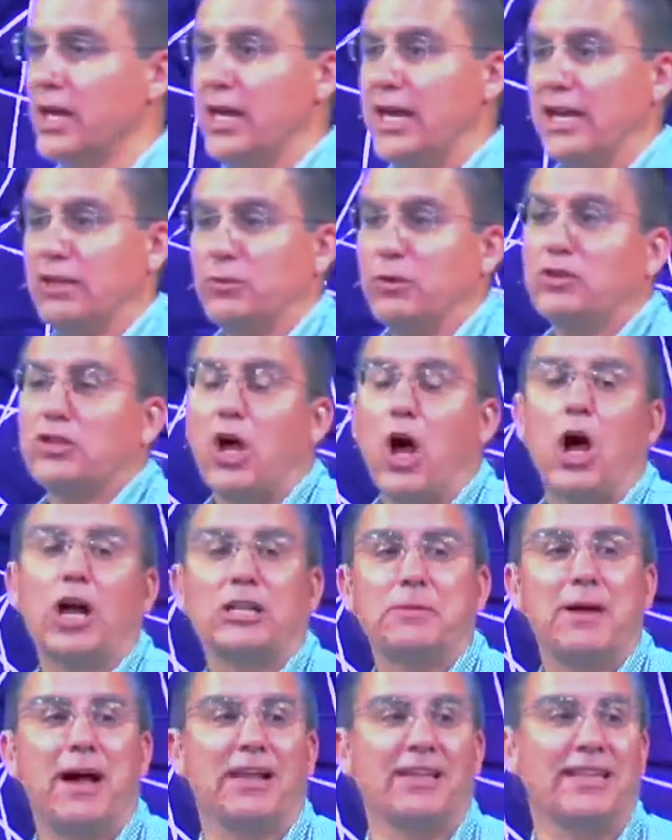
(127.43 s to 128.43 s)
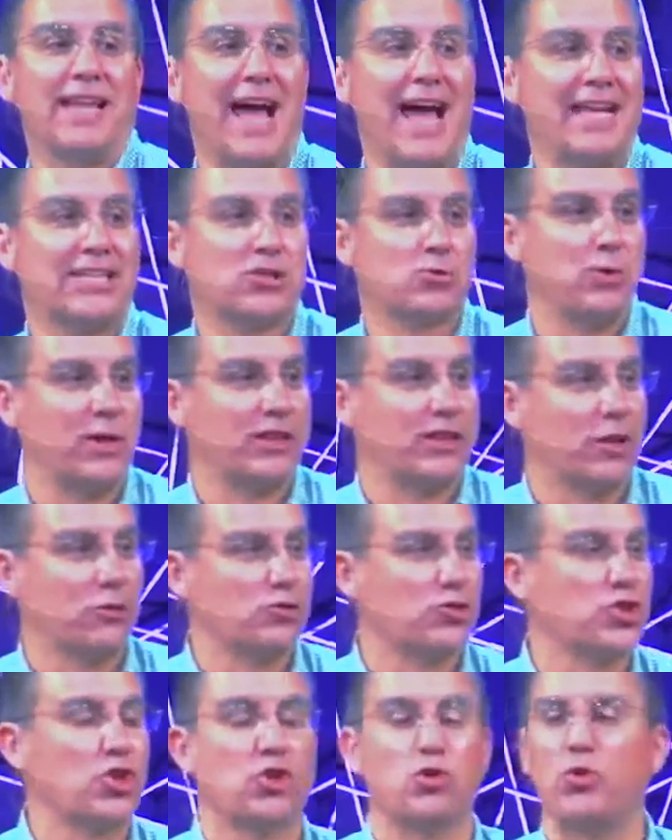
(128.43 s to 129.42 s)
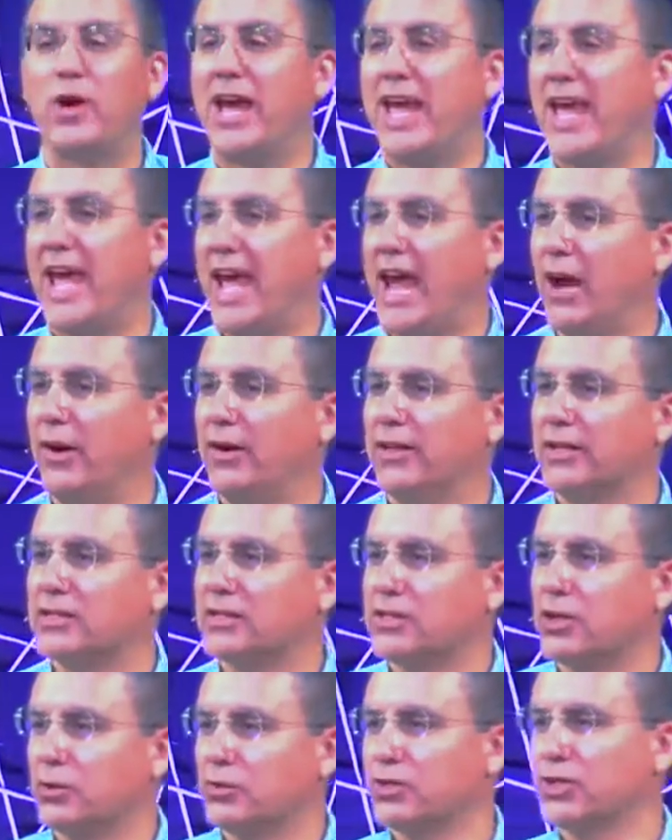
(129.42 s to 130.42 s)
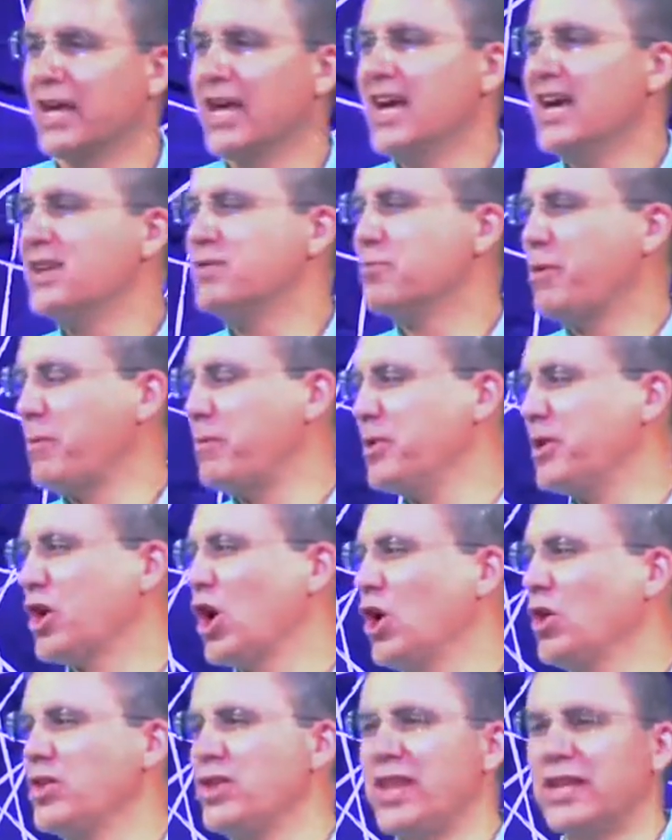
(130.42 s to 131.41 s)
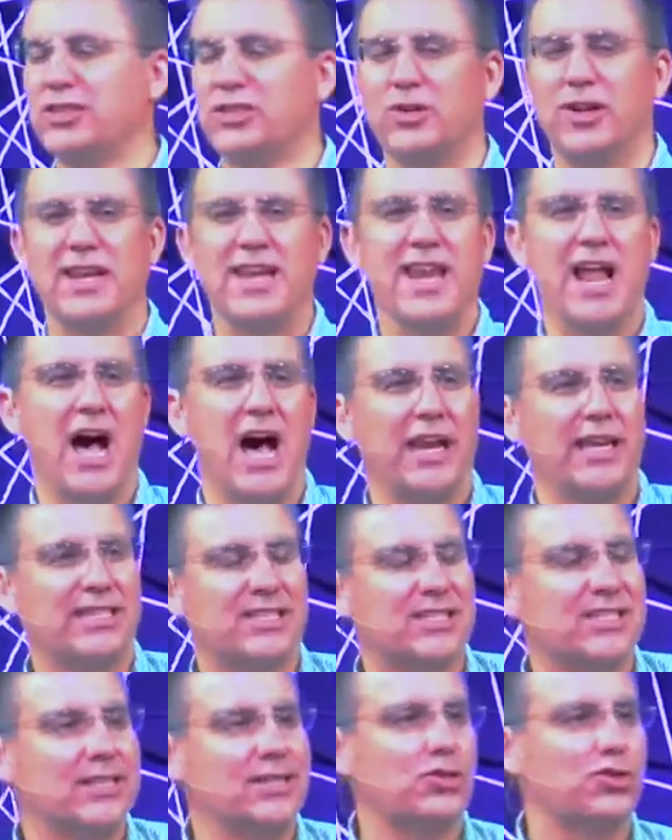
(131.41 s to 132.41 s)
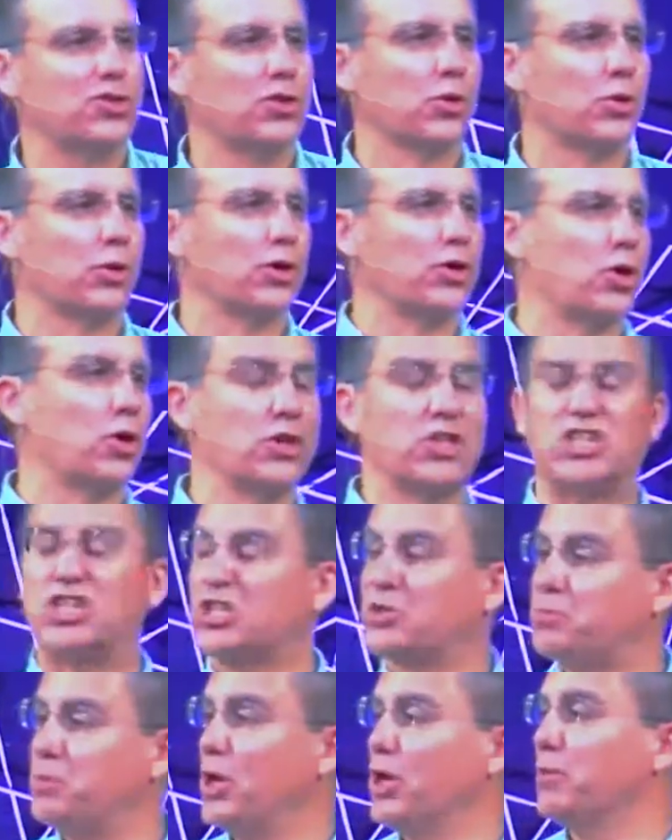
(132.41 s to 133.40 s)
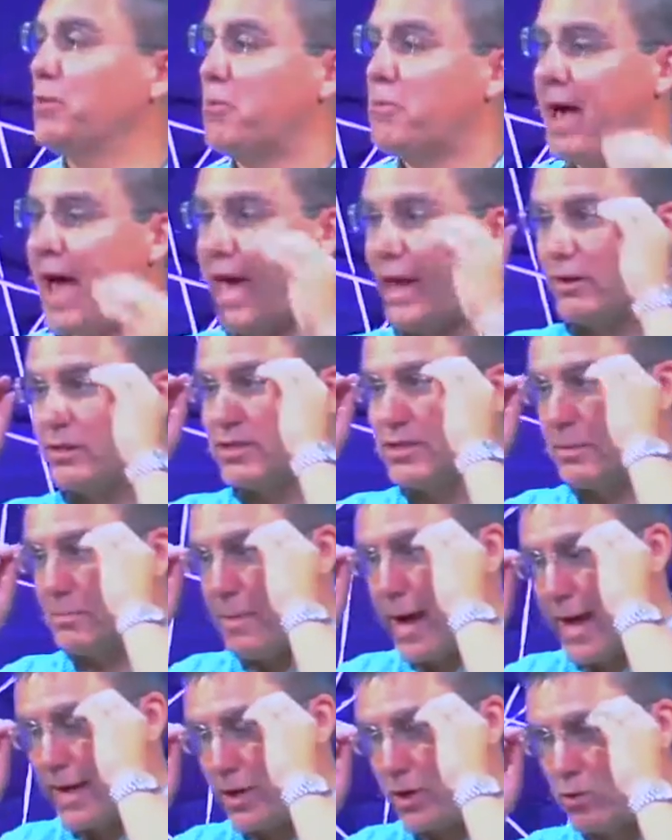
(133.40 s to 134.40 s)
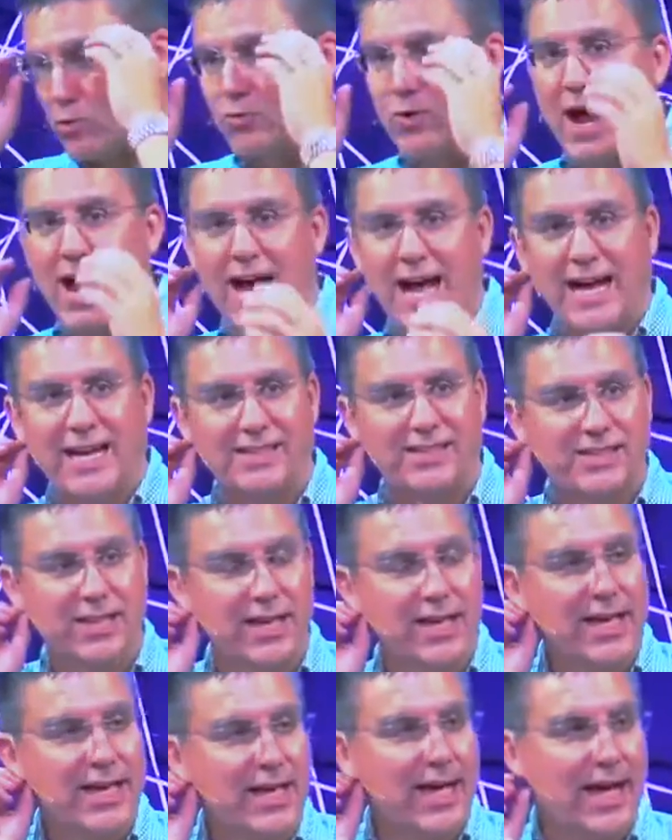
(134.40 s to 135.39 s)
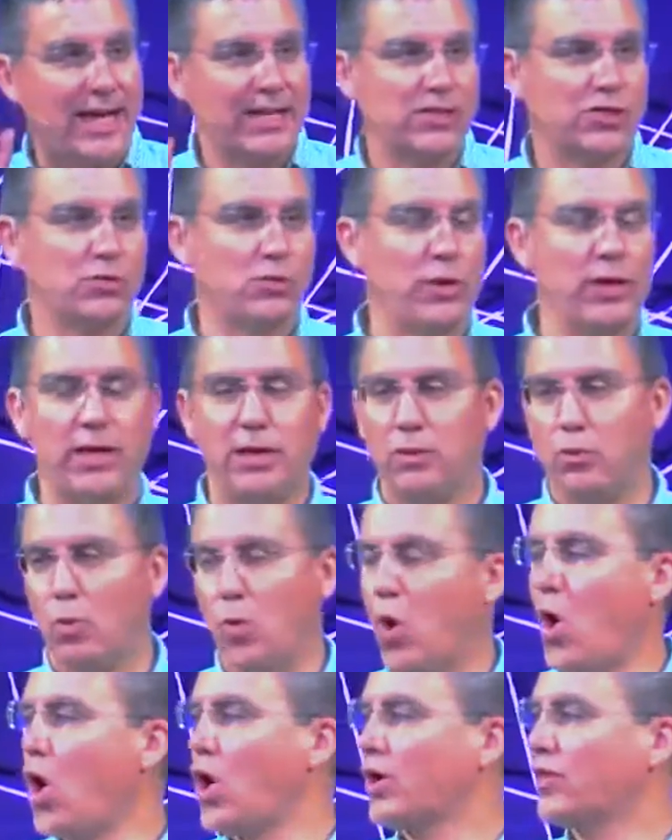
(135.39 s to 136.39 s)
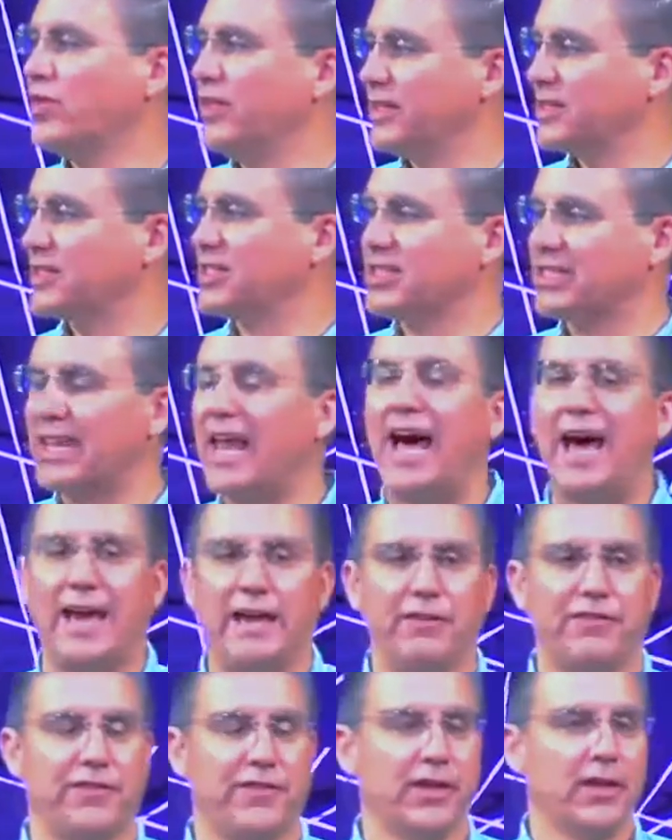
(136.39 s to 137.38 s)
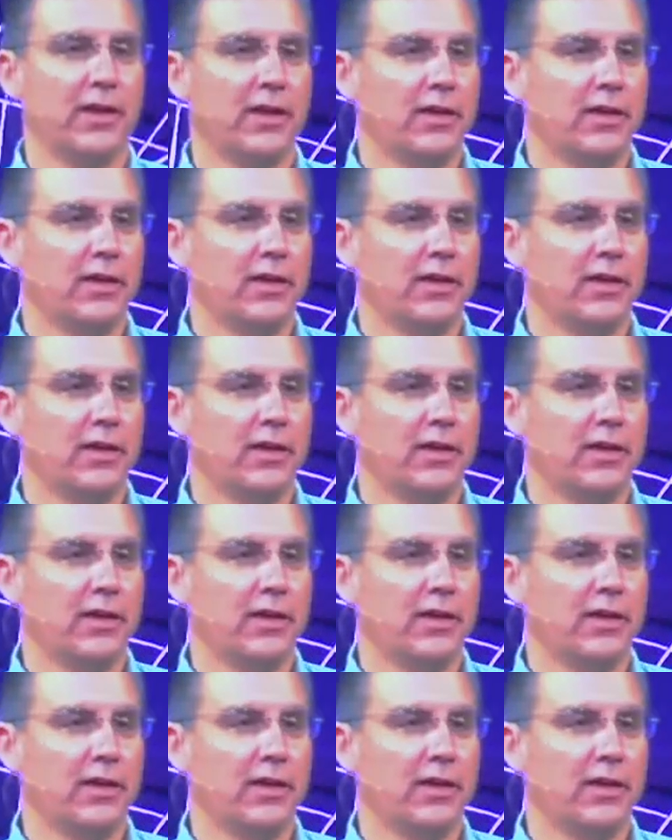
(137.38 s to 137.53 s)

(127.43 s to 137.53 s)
as we talked about last week, those gray areas, those maybe called necessarily non essential or, or disputable matters that might arise as we walk this life